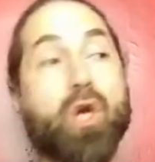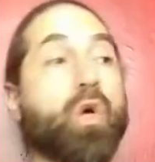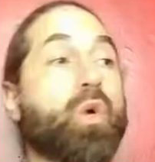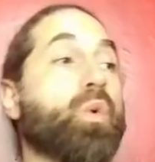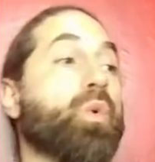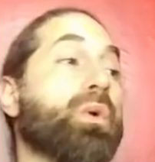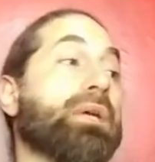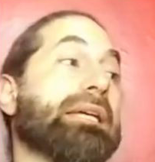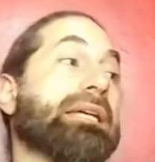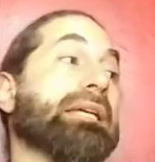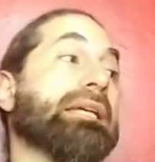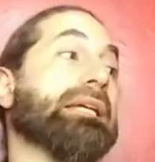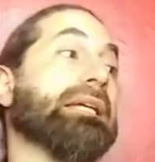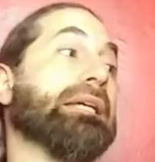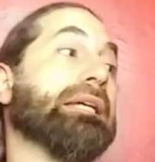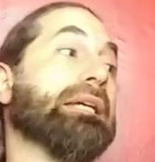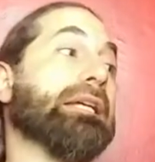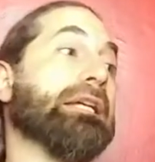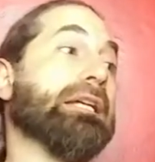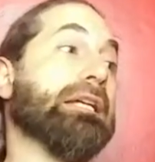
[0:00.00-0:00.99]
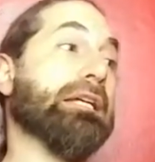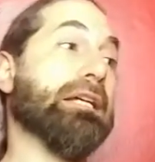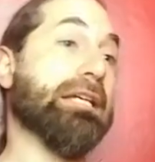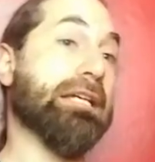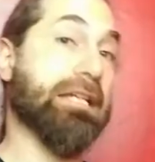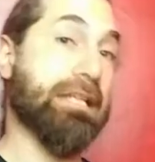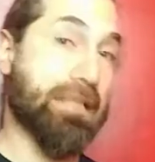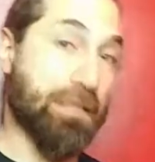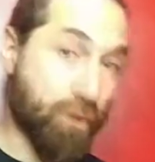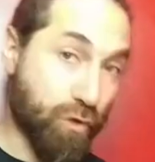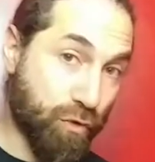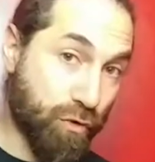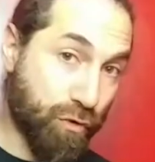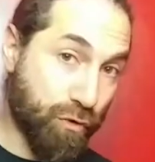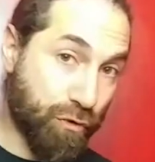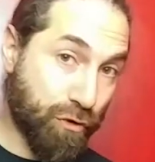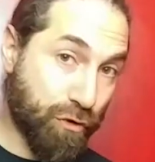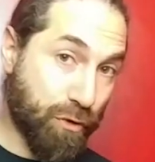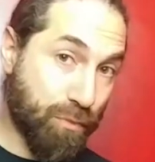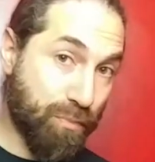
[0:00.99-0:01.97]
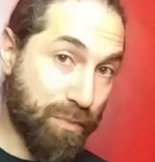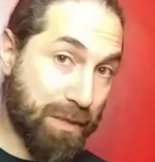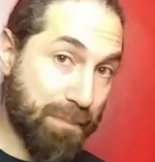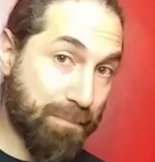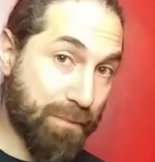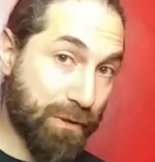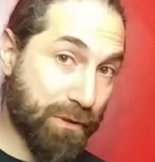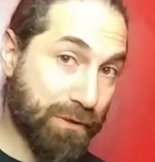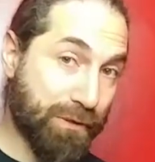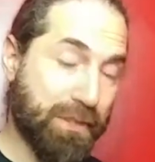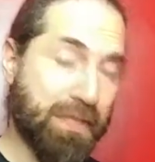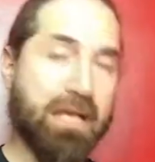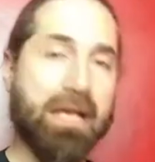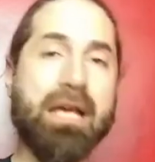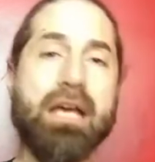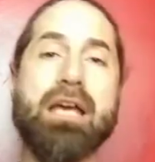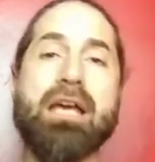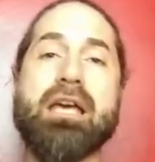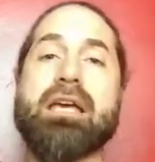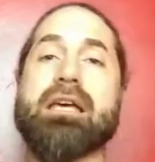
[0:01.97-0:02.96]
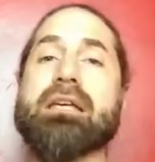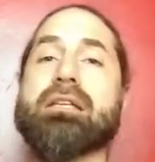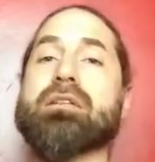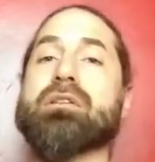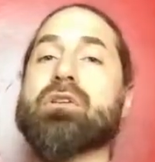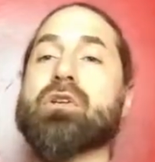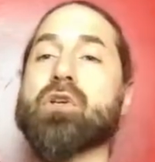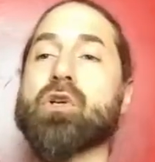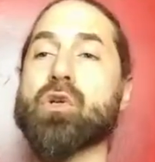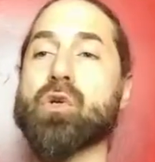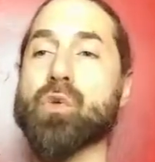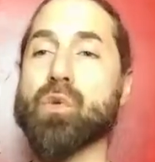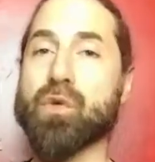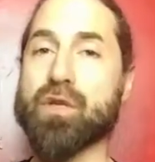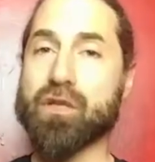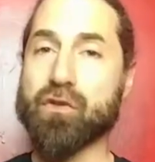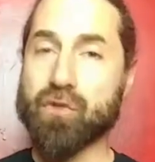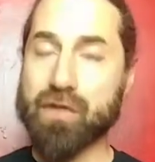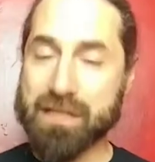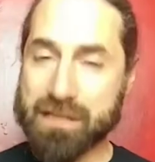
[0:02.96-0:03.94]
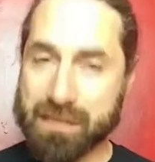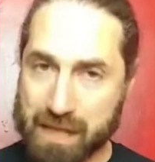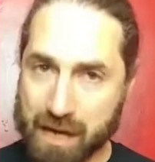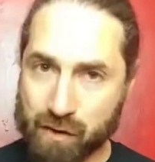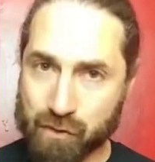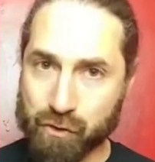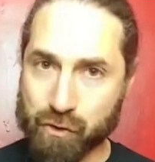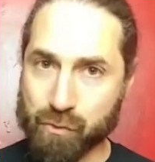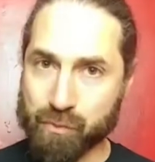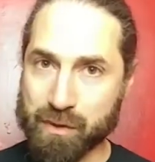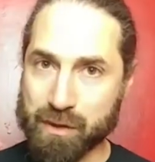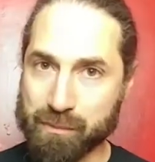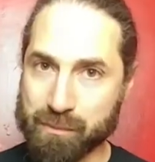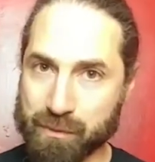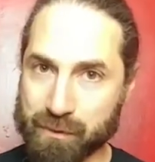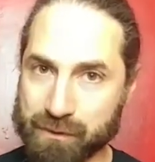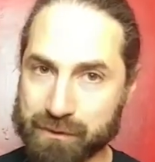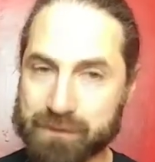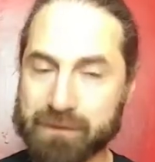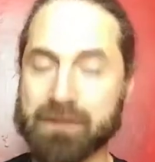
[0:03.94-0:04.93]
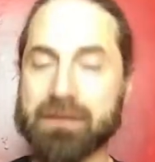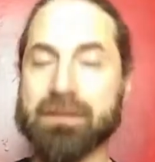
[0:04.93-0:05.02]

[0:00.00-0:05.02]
we get introduced to people, and we reach out to people